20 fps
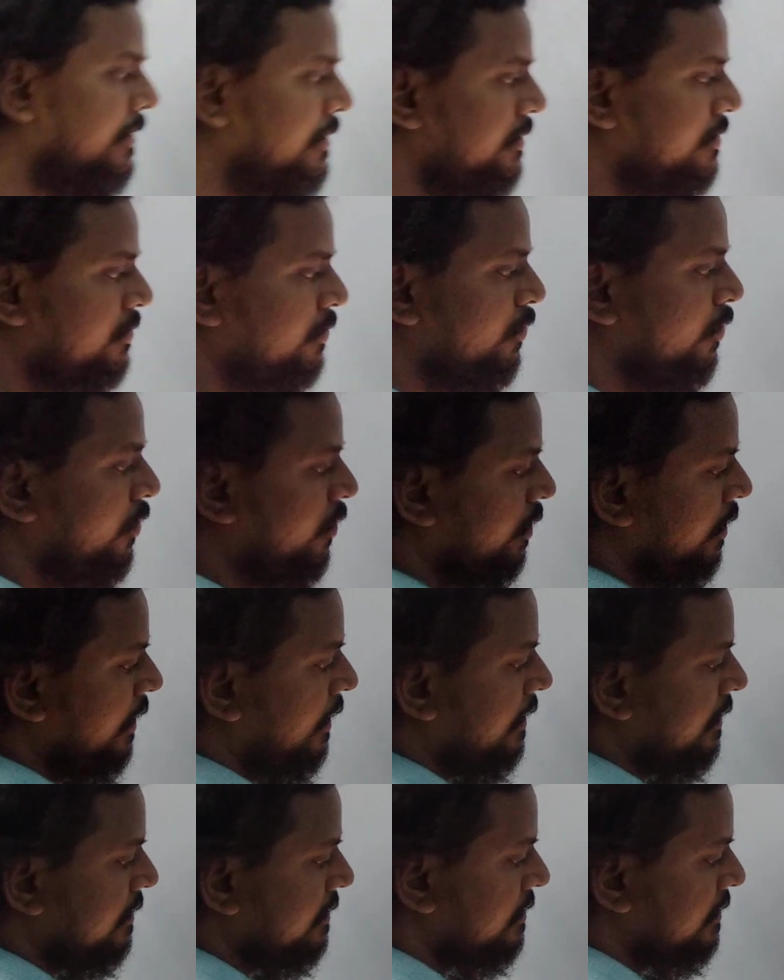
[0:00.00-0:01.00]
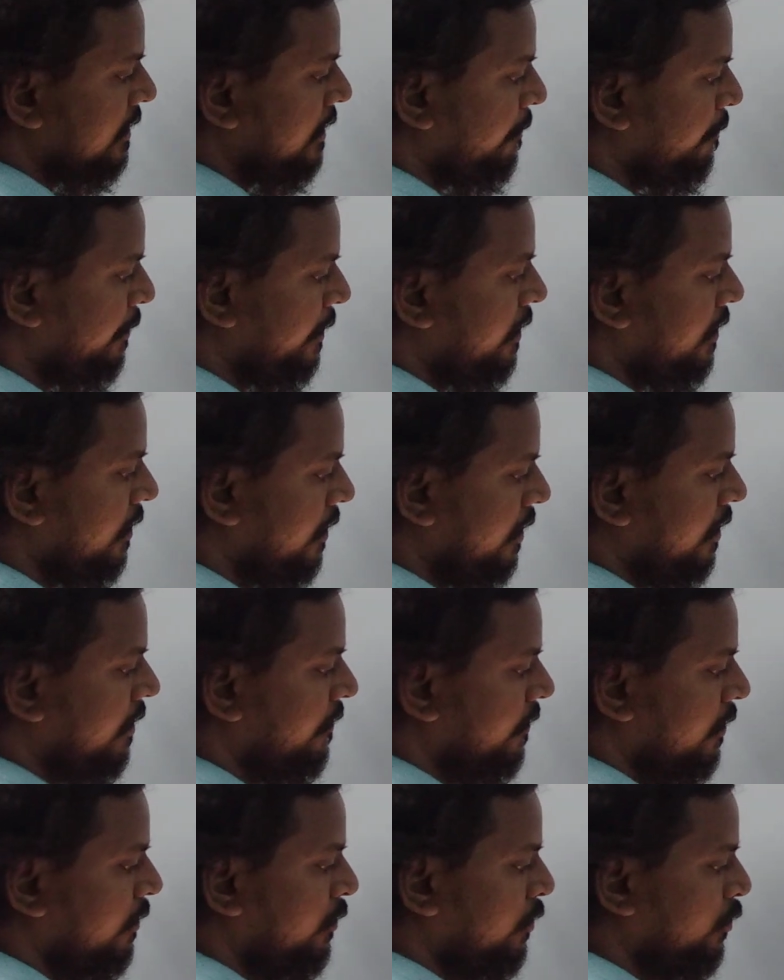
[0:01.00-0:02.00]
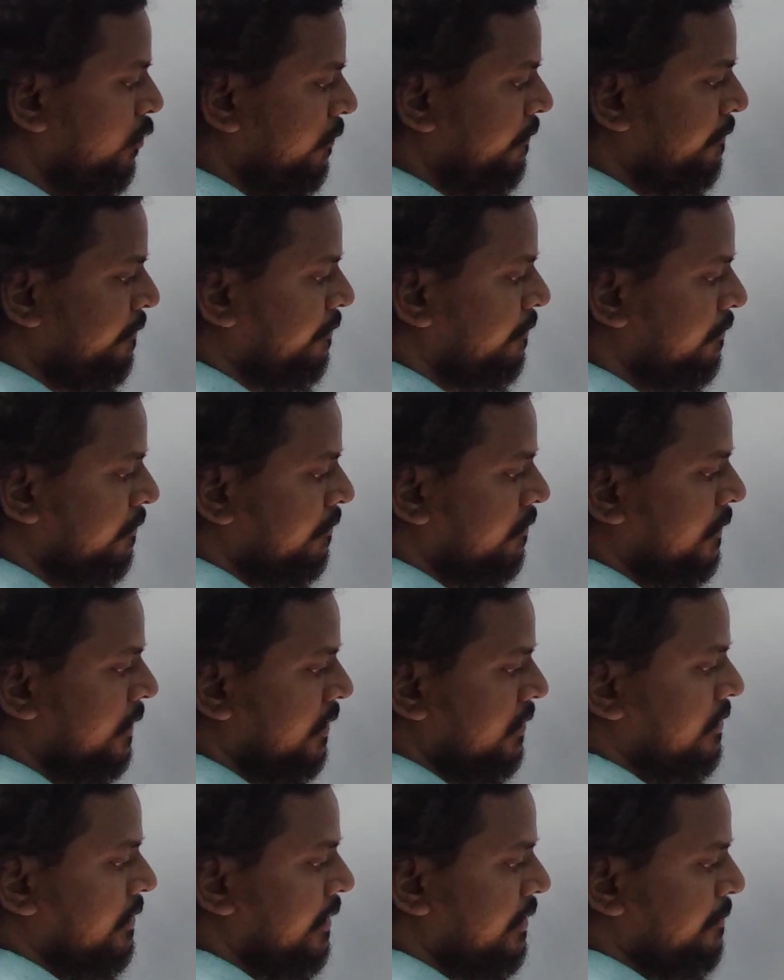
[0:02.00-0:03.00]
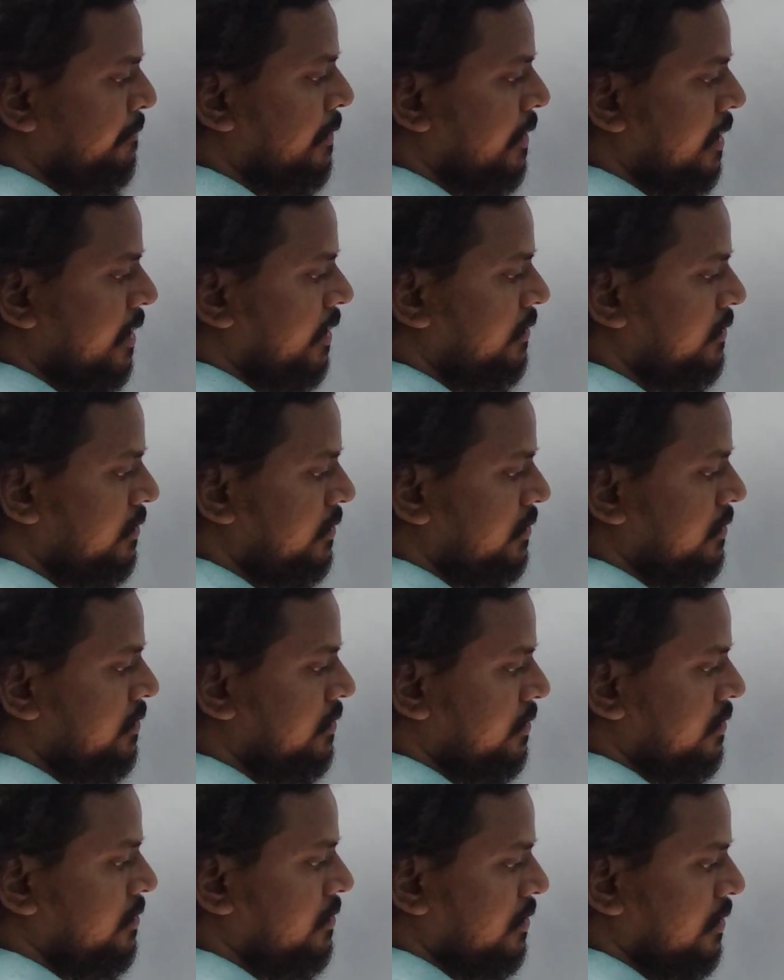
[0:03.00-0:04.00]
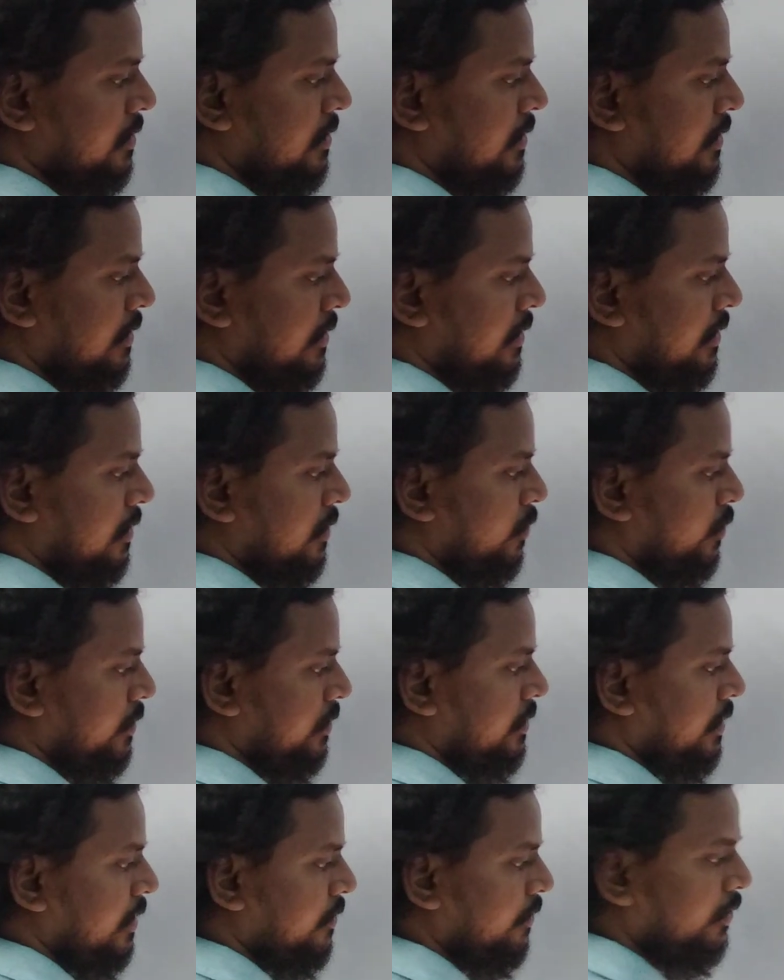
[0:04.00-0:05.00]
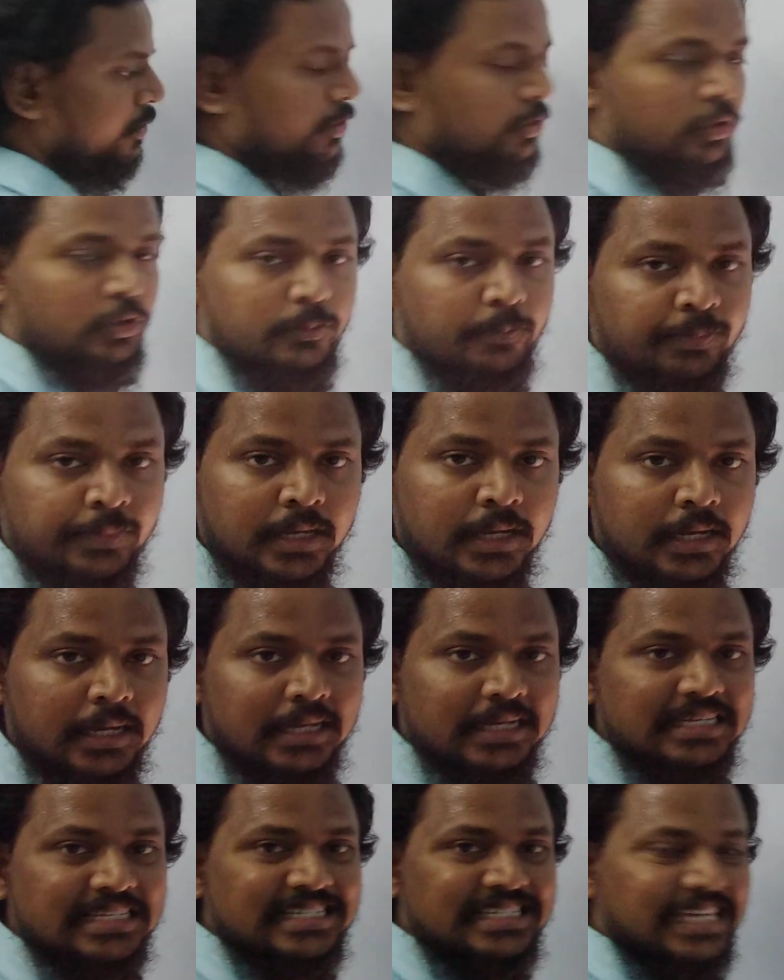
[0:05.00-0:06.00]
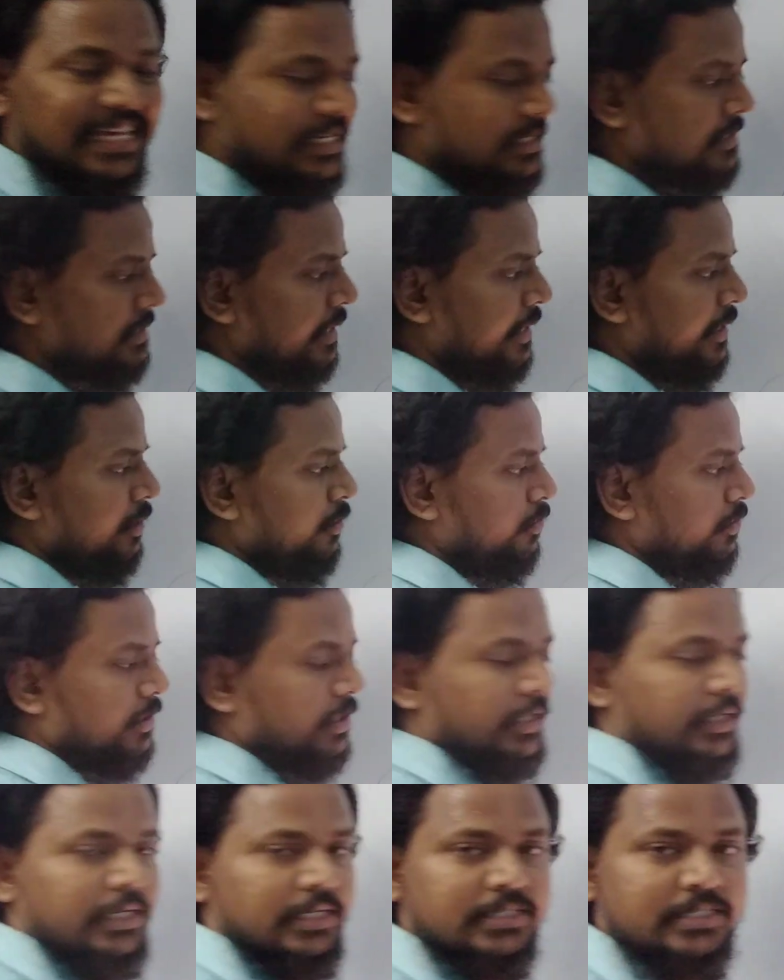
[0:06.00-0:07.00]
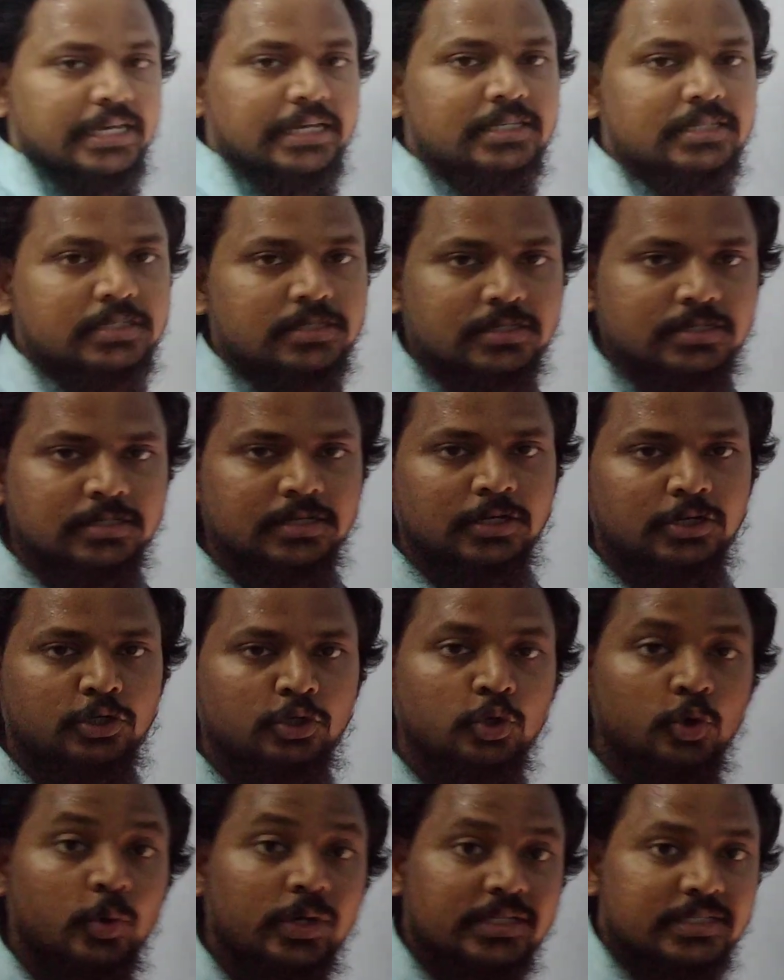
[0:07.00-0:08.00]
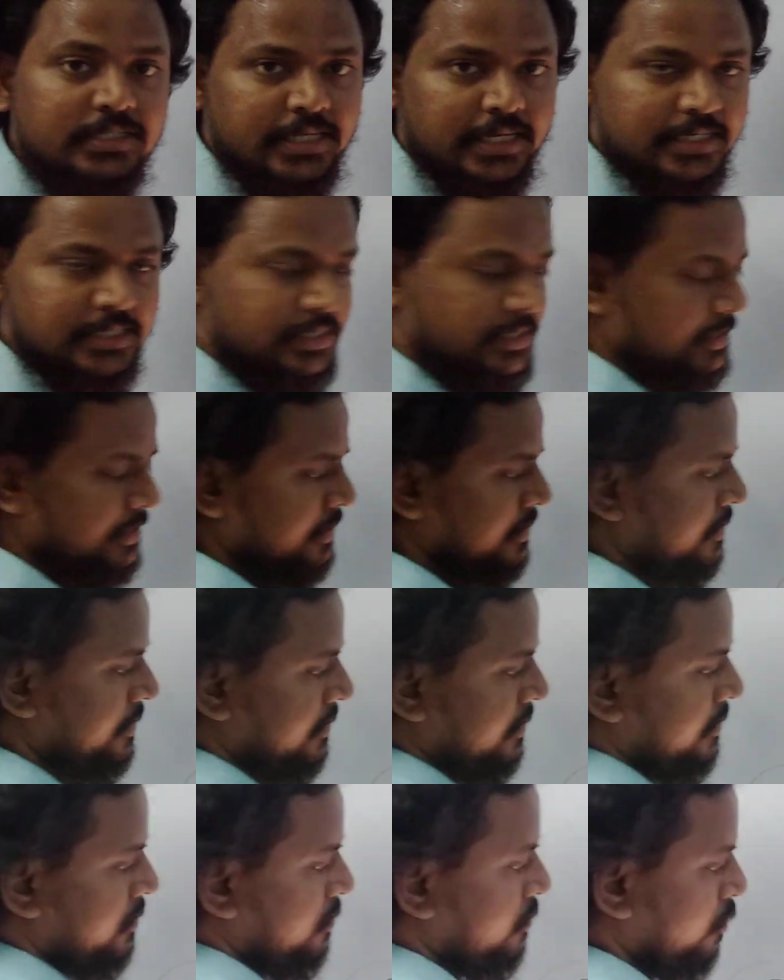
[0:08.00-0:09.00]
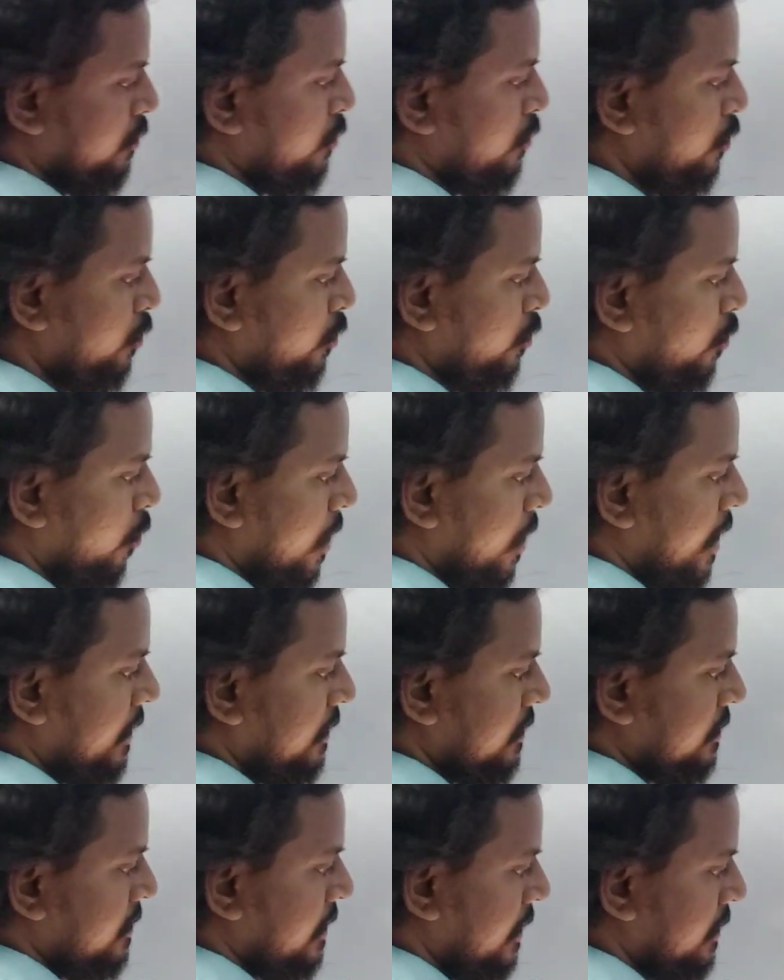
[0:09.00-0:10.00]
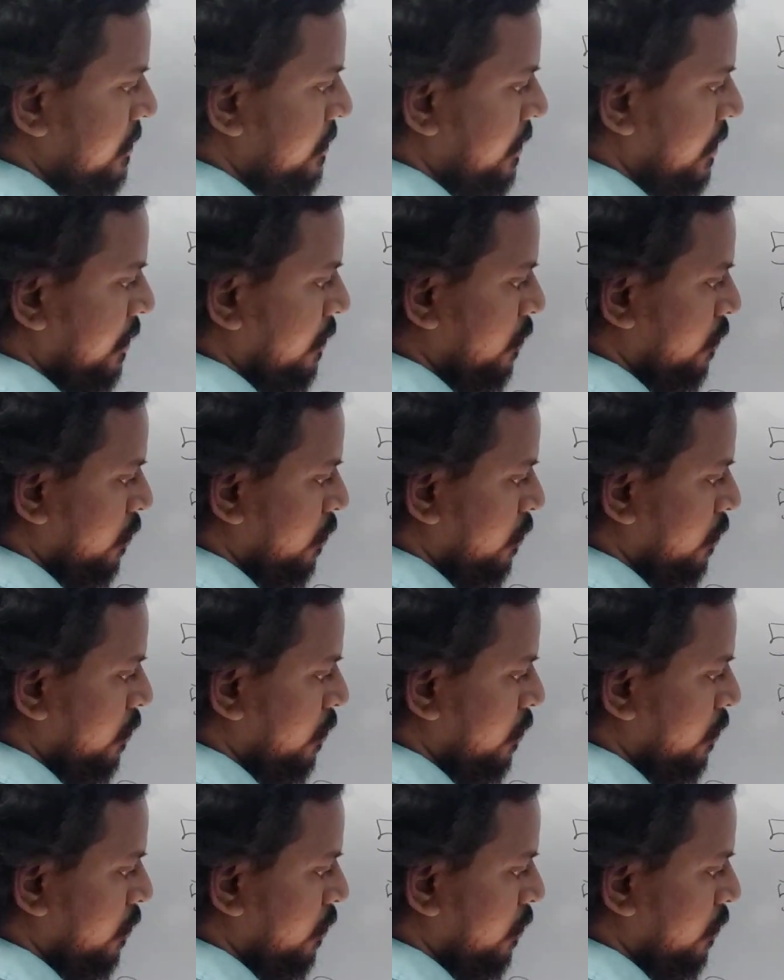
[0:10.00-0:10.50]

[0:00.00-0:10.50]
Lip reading: So CP equal to 6 parts, which is equal to 6 into 36. 216. So 2160.